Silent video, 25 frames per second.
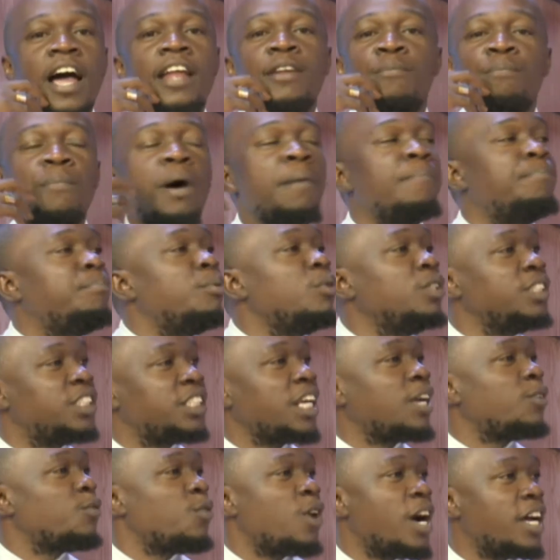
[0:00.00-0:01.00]
baboons
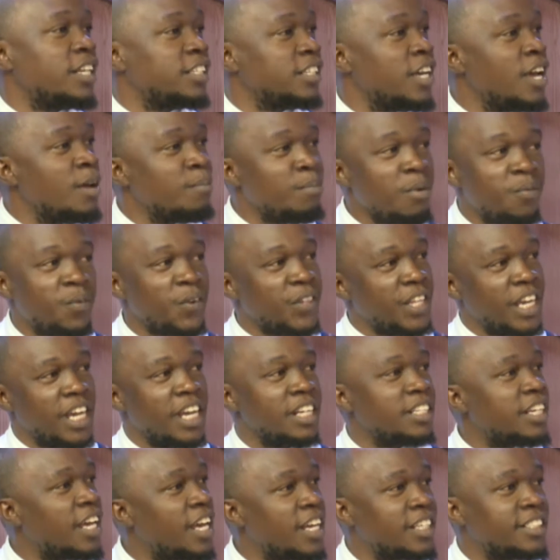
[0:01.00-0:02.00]
and what, before they
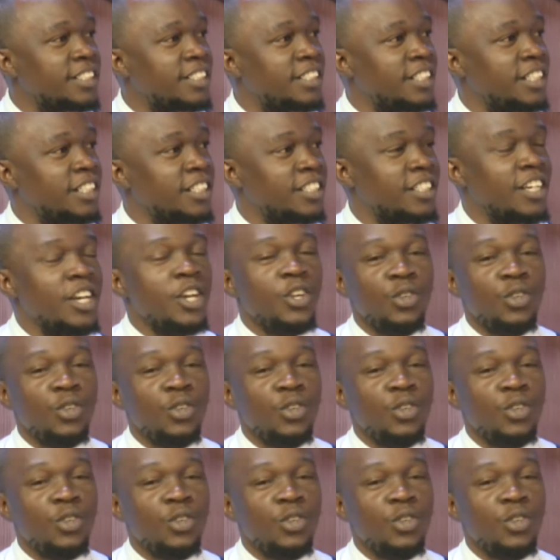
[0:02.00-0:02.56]
get extinct.